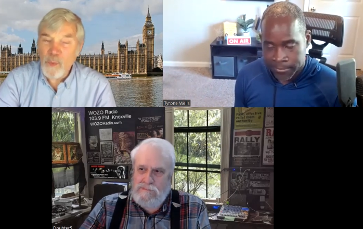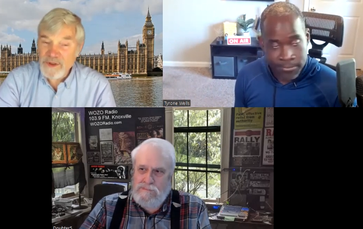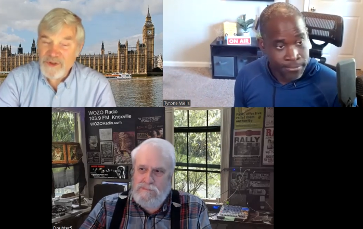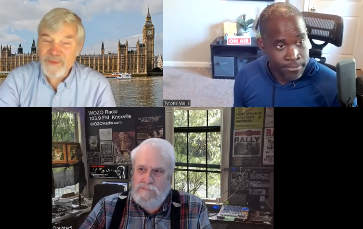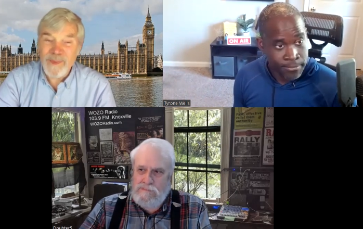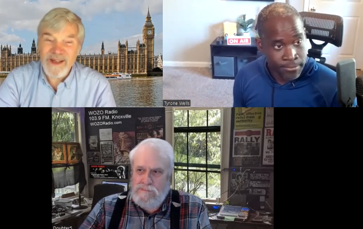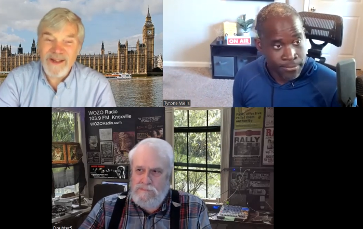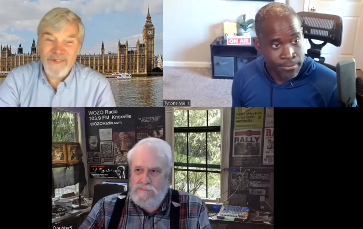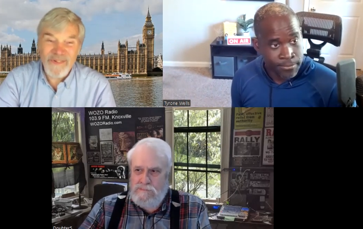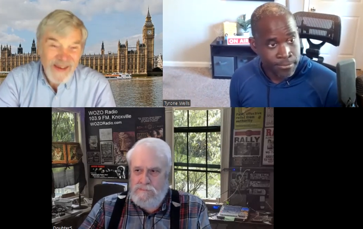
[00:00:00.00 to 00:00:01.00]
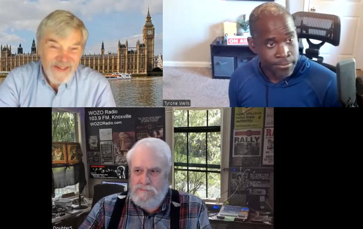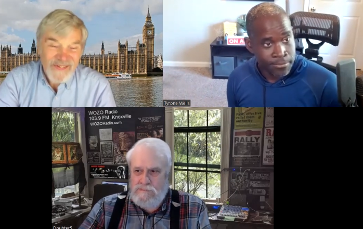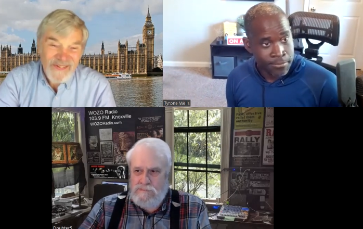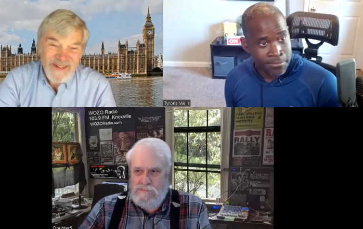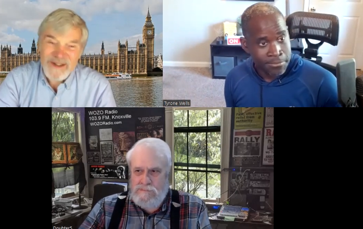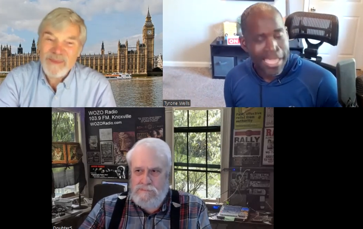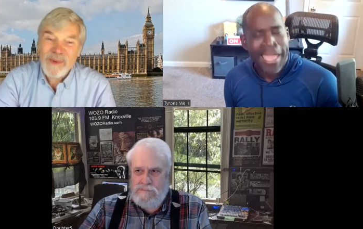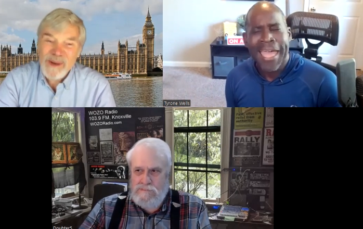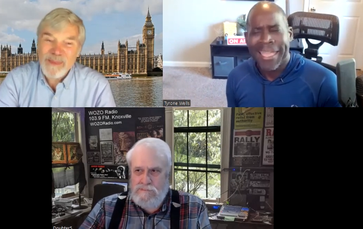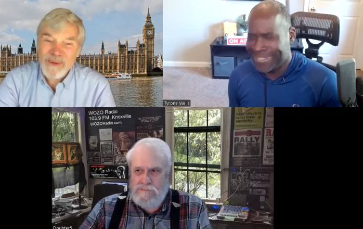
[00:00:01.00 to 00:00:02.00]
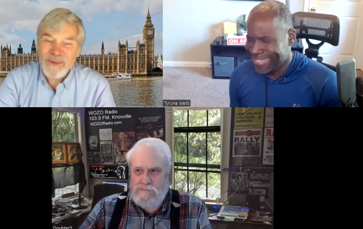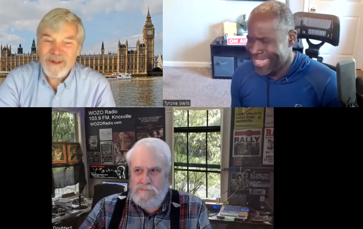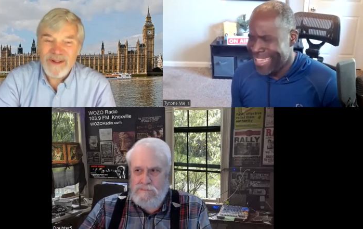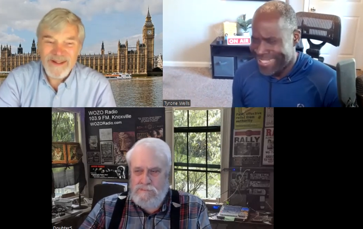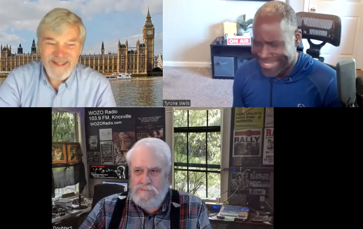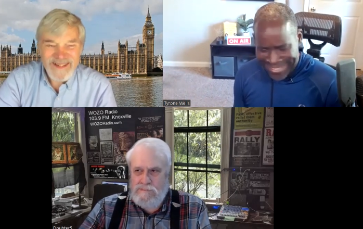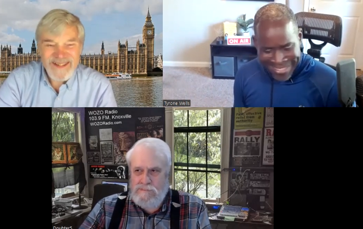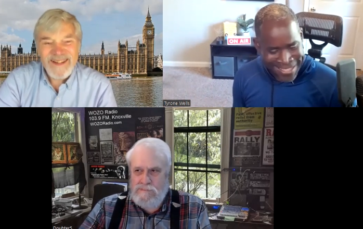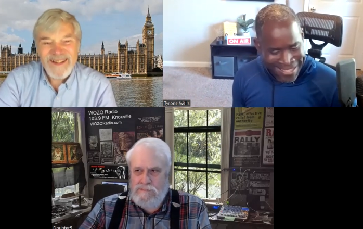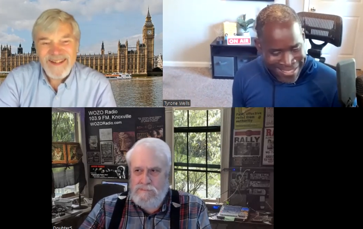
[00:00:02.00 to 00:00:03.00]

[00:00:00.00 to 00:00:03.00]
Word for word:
Speaker 1: once made sense to people. yes.